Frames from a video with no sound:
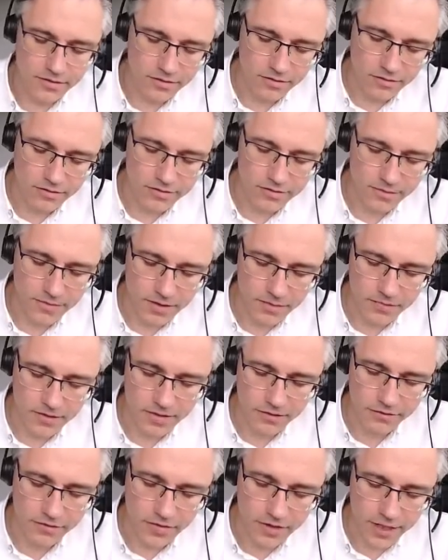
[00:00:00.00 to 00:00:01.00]
of the public
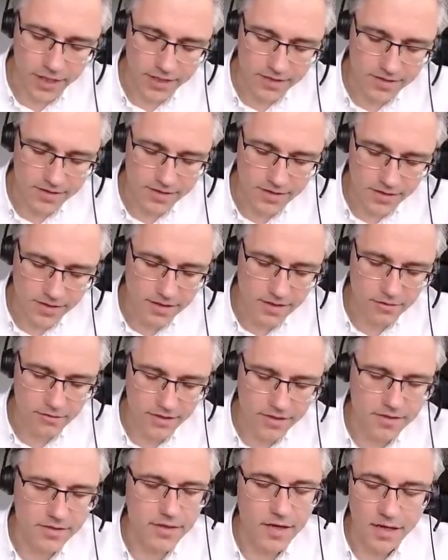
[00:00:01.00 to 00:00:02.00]
finances. Here
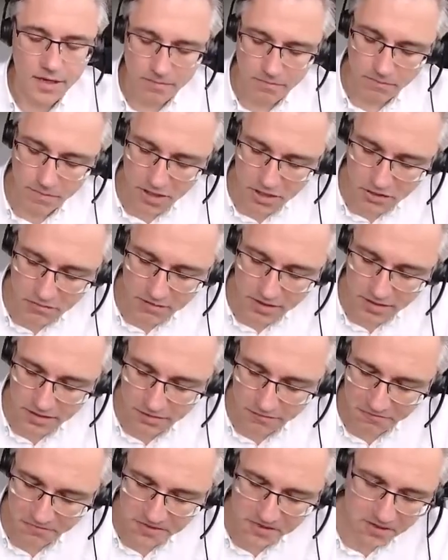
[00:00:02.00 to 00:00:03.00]
it's measuring the
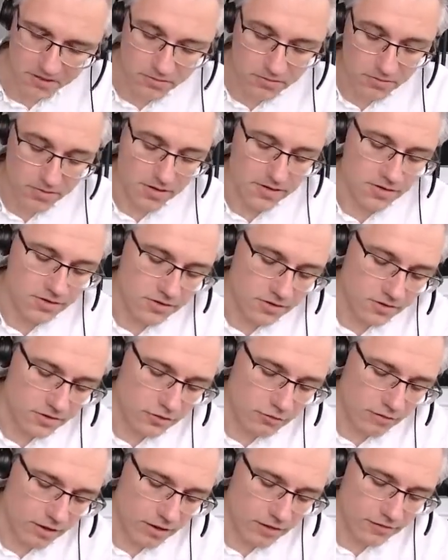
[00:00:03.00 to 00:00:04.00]
fiscal
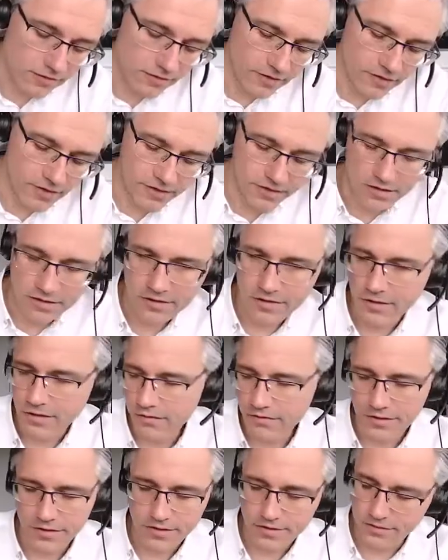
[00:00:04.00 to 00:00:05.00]
strength, and I know
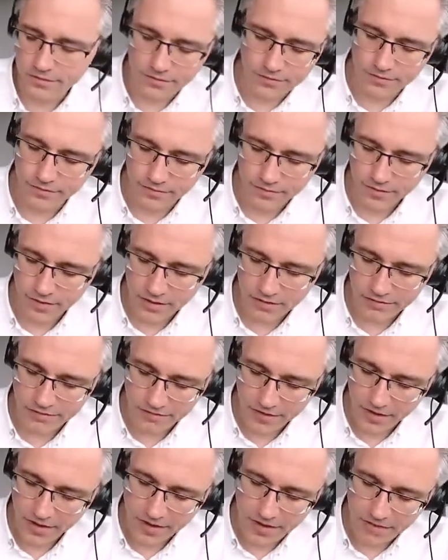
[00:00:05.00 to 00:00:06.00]
the two kind of
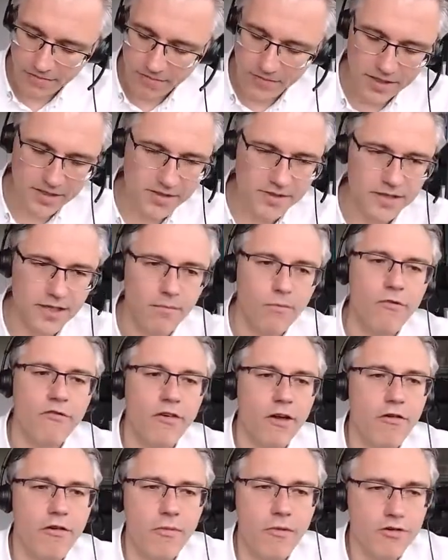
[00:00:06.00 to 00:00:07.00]
may seem
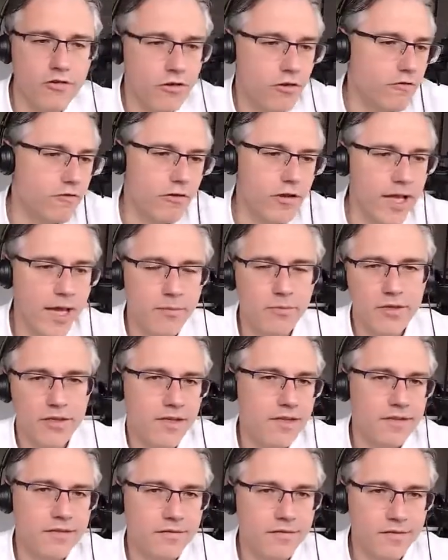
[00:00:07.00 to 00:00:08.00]
very much overlapping,
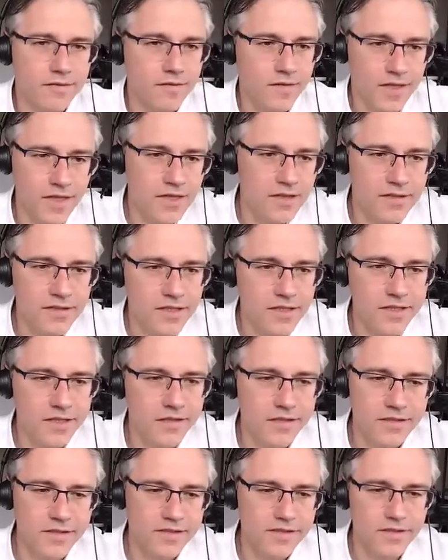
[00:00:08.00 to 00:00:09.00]
and they indeed
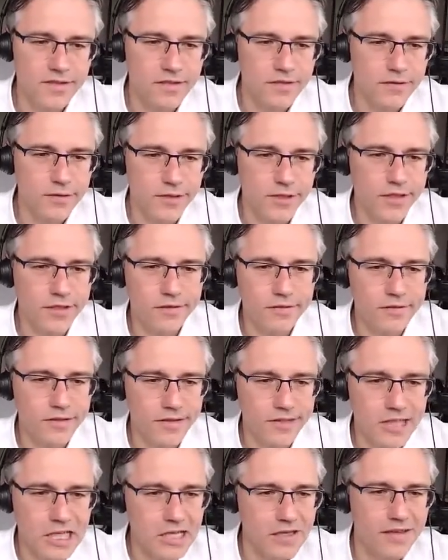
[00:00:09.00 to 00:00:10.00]
are. So
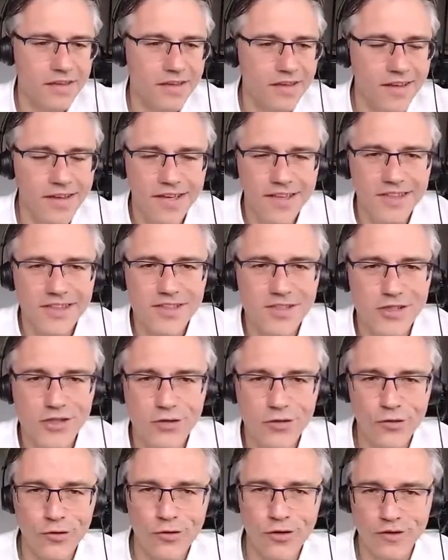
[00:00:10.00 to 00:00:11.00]
this is
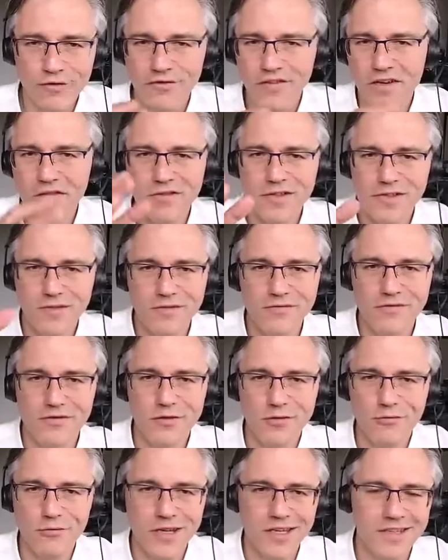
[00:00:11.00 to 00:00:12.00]
not a very sort of
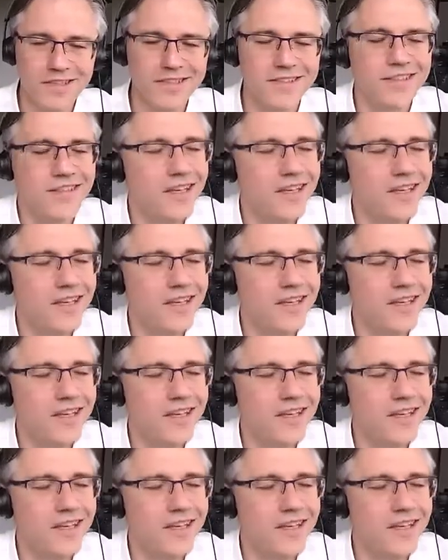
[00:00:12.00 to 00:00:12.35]
strict